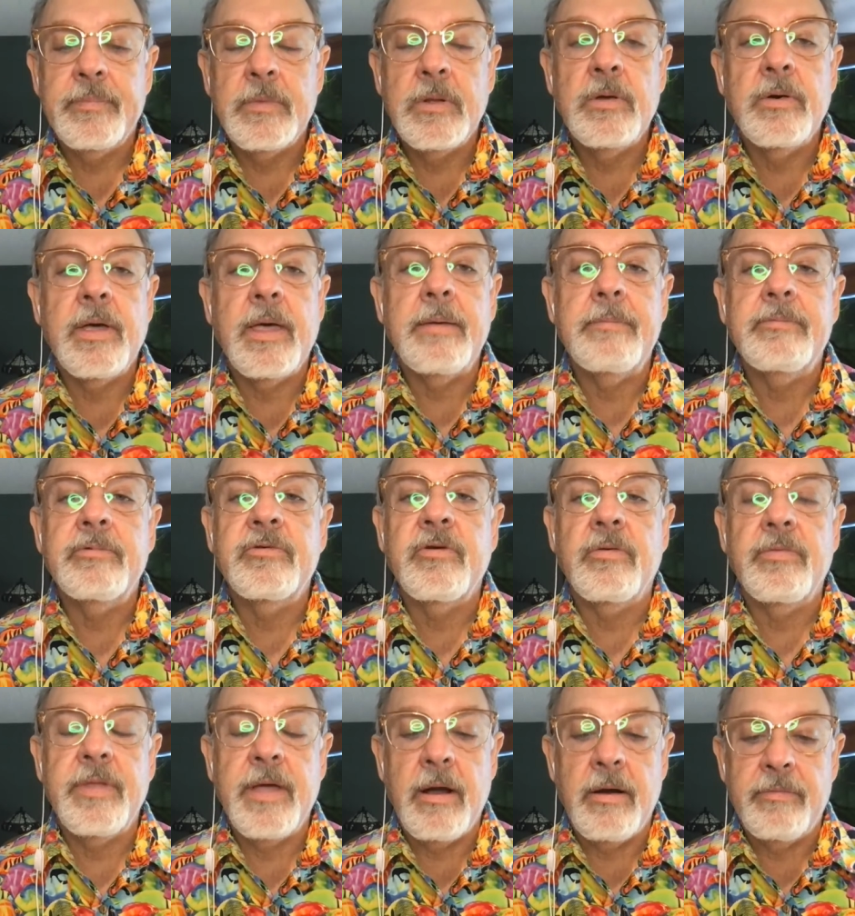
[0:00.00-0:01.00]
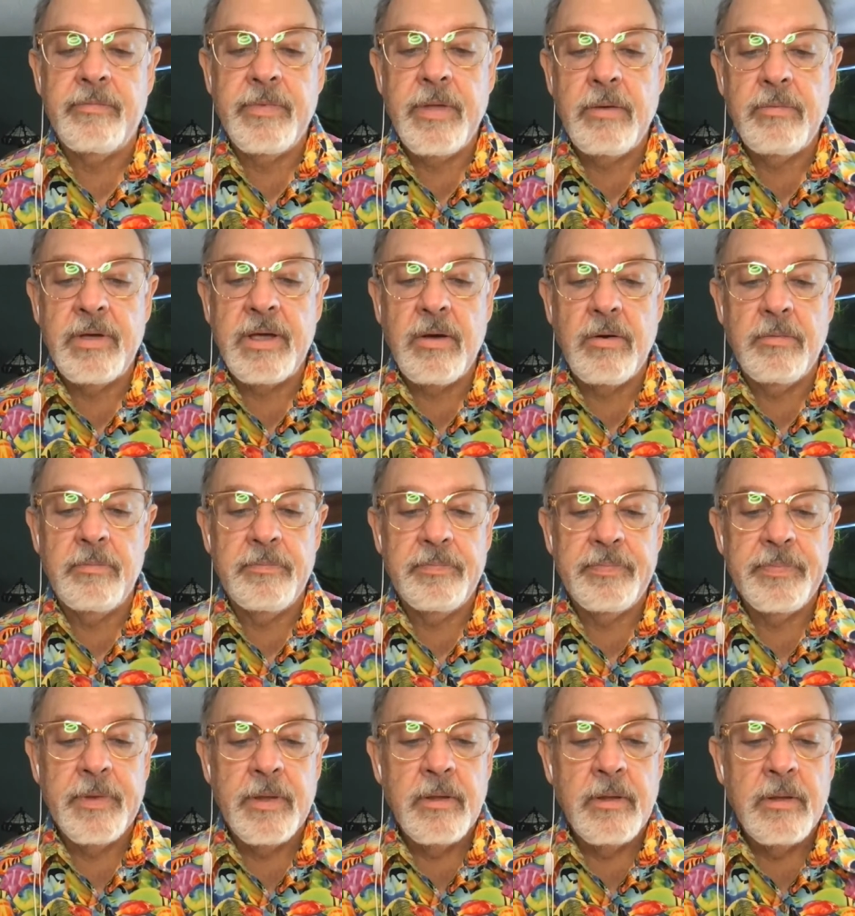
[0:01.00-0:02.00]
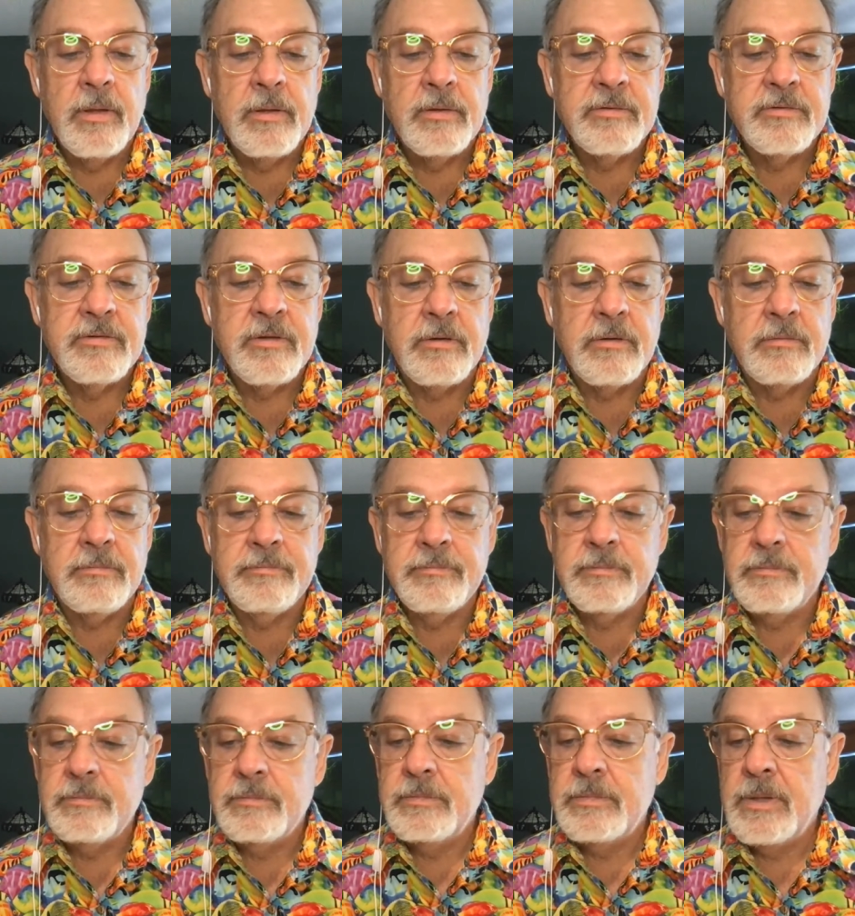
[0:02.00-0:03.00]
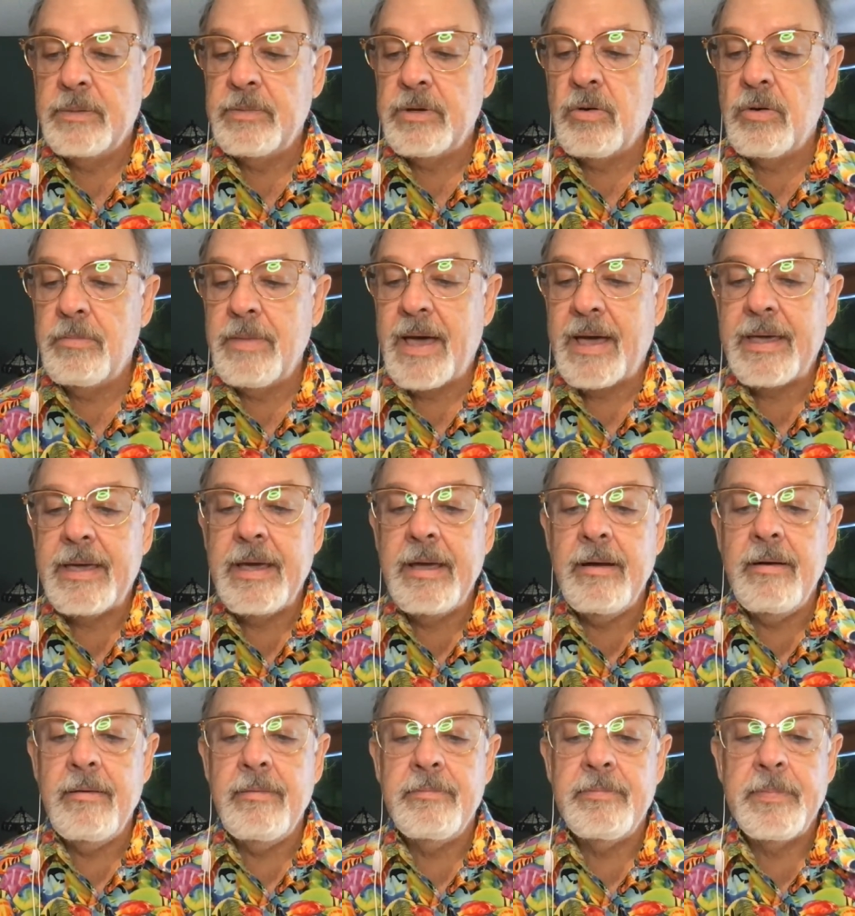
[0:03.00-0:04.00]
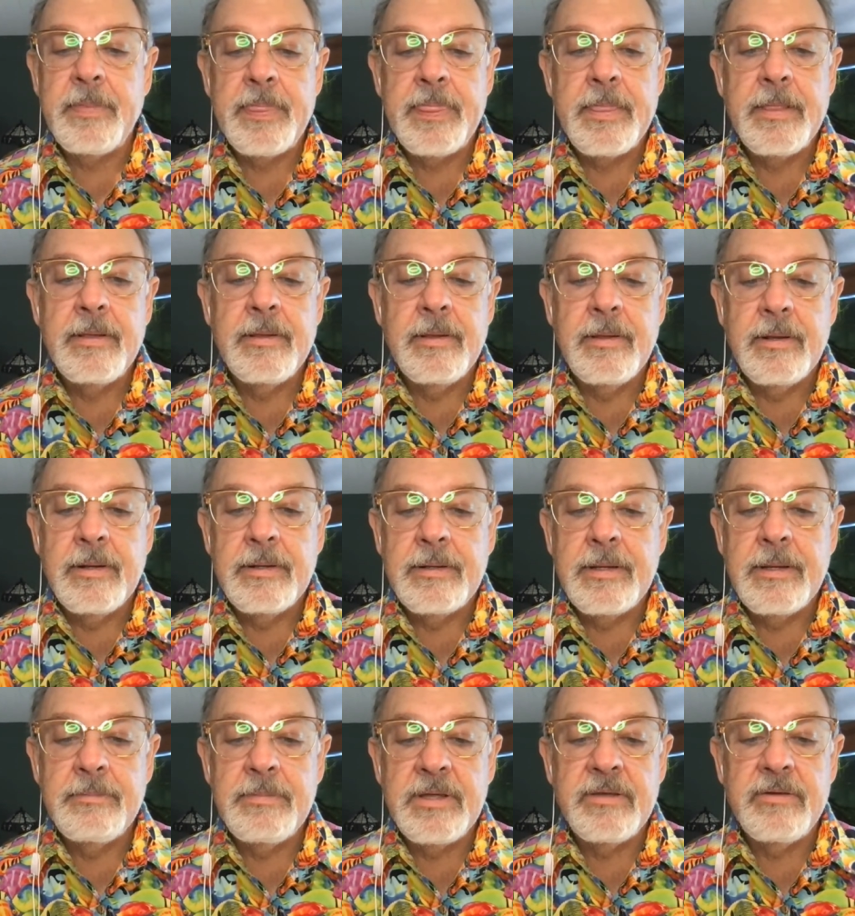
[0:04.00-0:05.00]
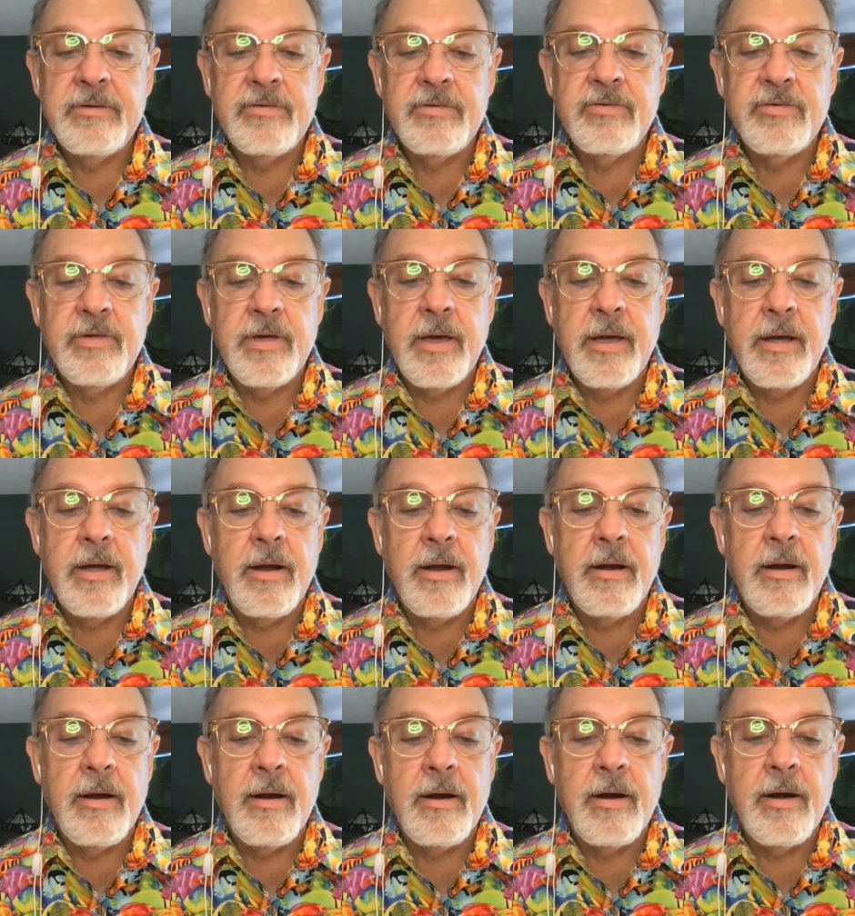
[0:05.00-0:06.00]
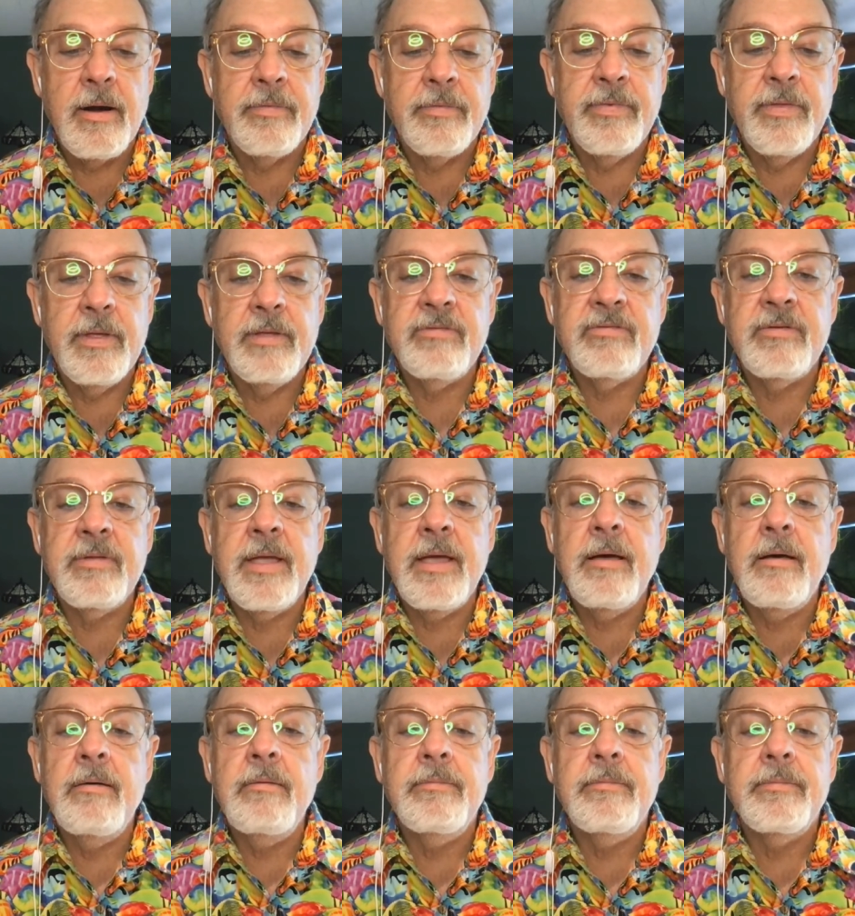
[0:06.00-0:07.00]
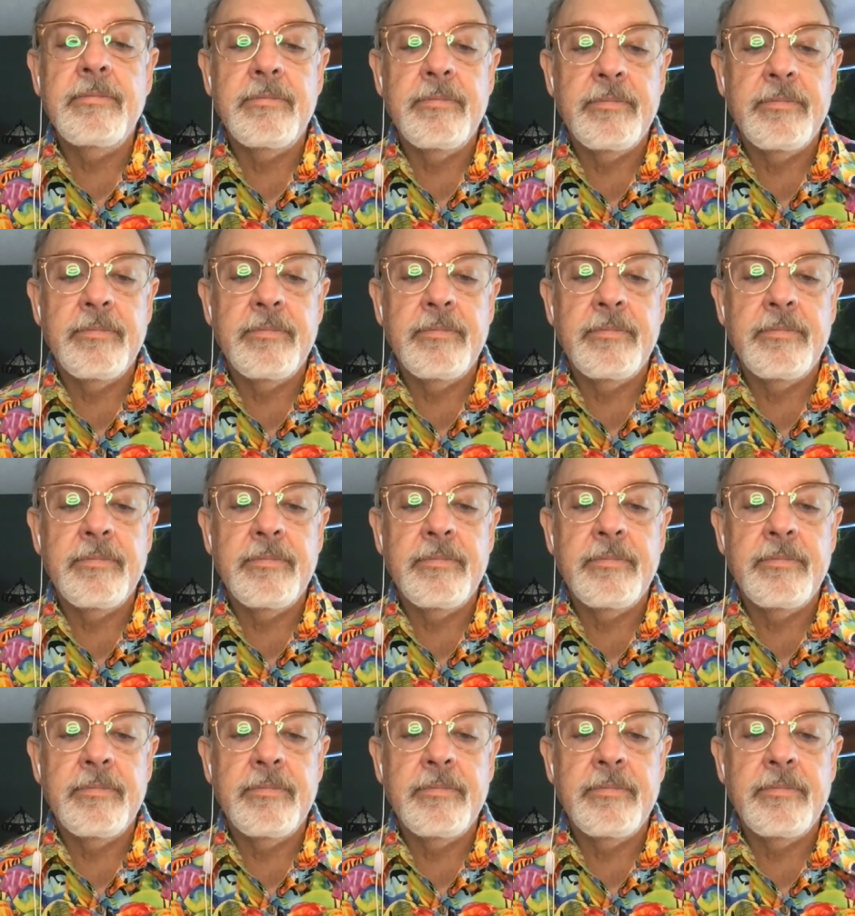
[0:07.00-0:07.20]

Okay, so there we go. So let me go back here. Let me share this now.